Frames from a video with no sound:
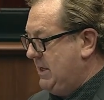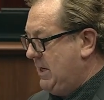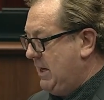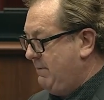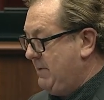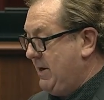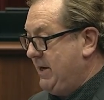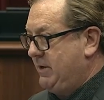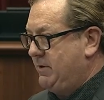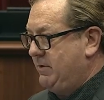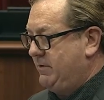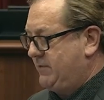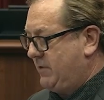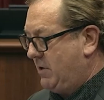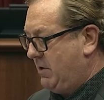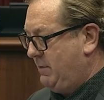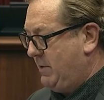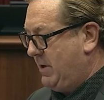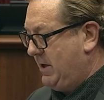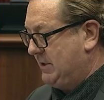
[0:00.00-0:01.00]
are being
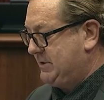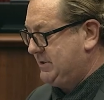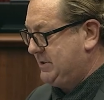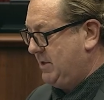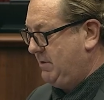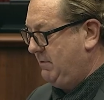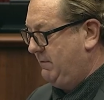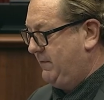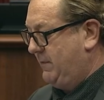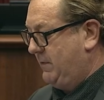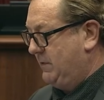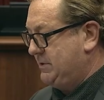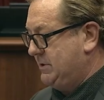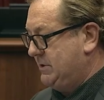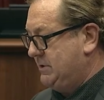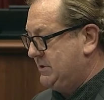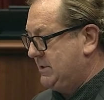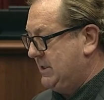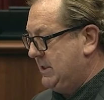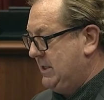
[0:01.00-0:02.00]
controlled by external
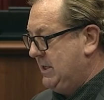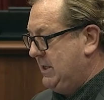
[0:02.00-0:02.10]
forces.